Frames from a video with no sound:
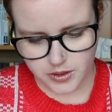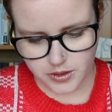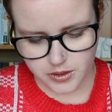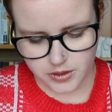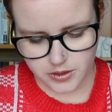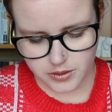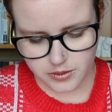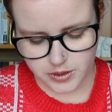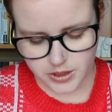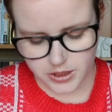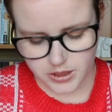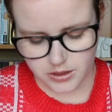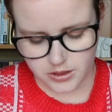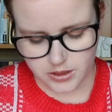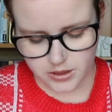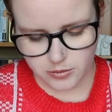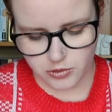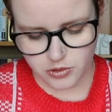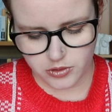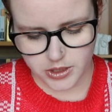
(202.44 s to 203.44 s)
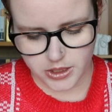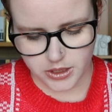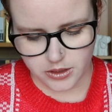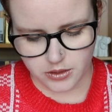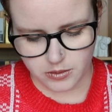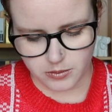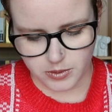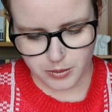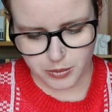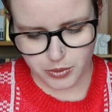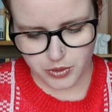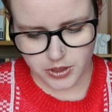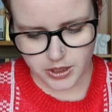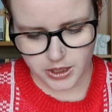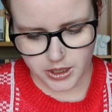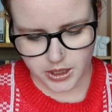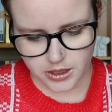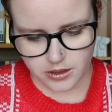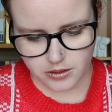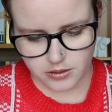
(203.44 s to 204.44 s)
I'm already on my book
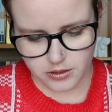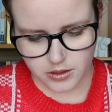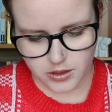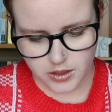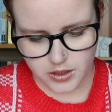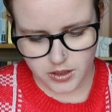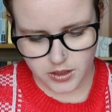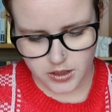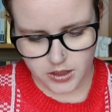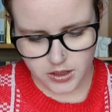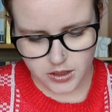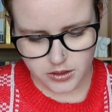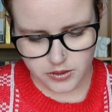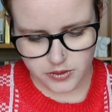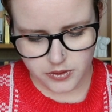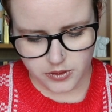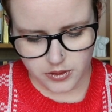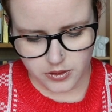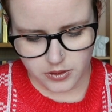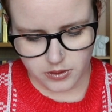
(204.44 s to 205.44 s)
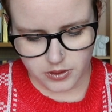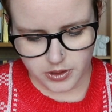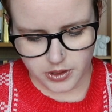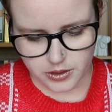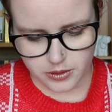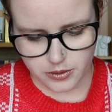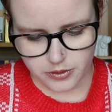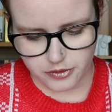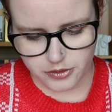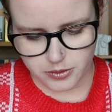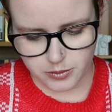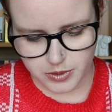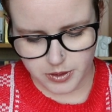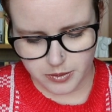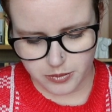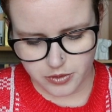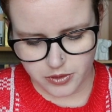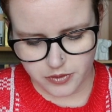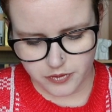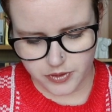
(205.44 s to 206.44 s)
account, so I go over to my
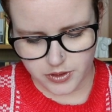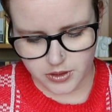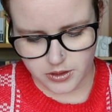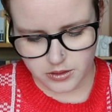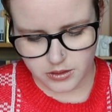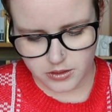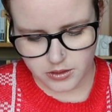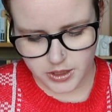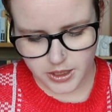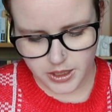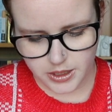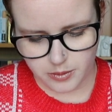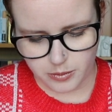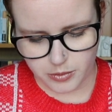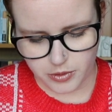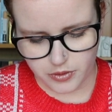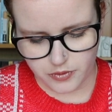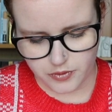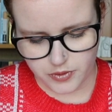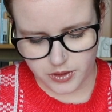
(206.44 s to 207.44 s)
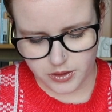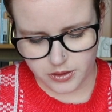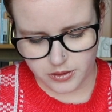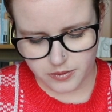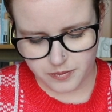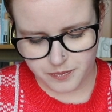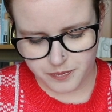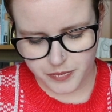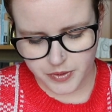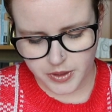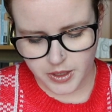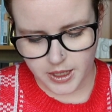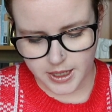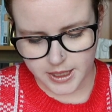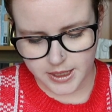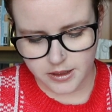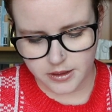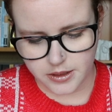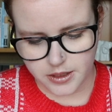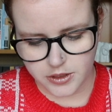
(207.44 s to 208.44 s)
profile, edit profile,
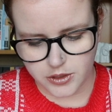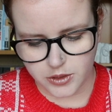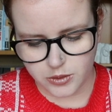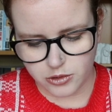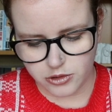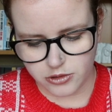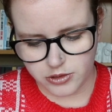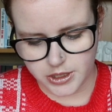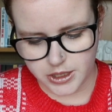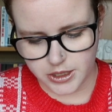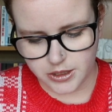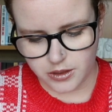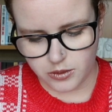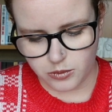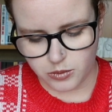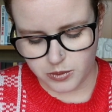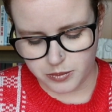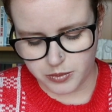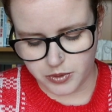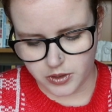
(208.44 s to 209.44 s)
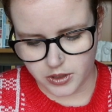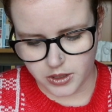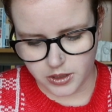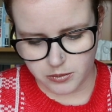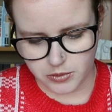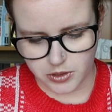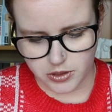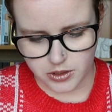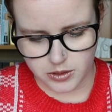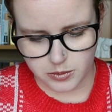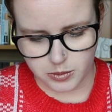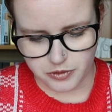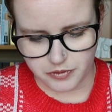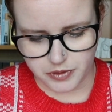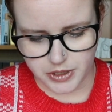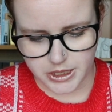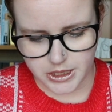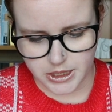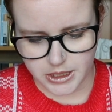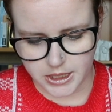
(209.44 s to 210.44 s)
and I do already know what book I'm going to be
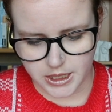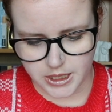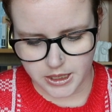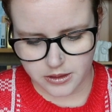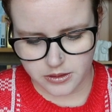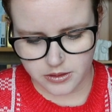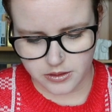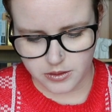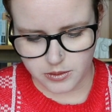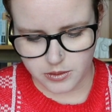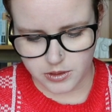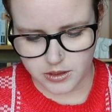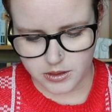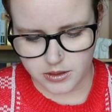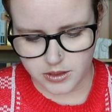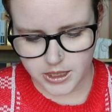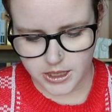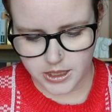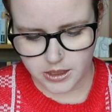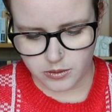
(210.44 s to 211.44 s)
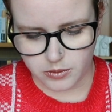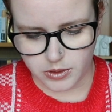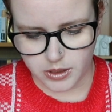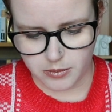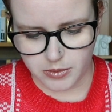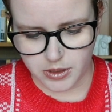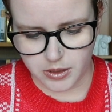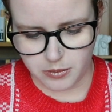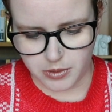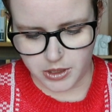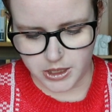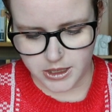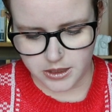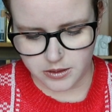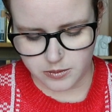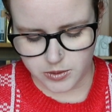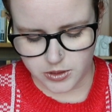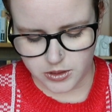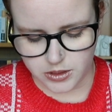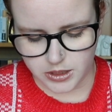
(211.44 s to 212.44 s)
reading next, so I'll take away My
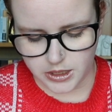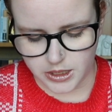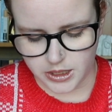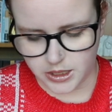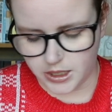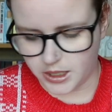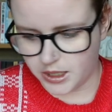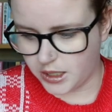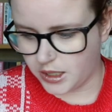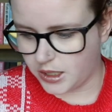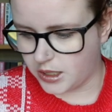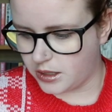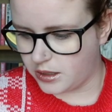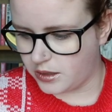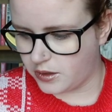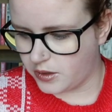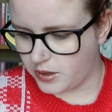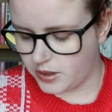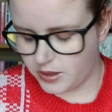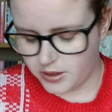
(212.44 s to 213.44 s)
Policeman and add